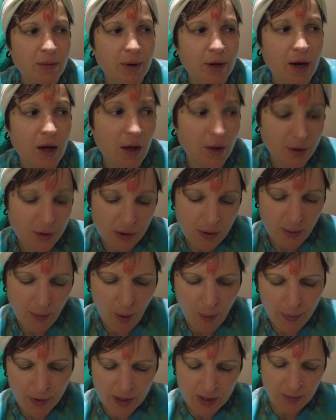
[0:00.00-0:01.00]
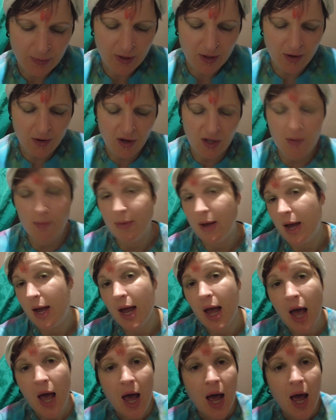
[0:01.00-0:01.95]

But also, I'm open to being called by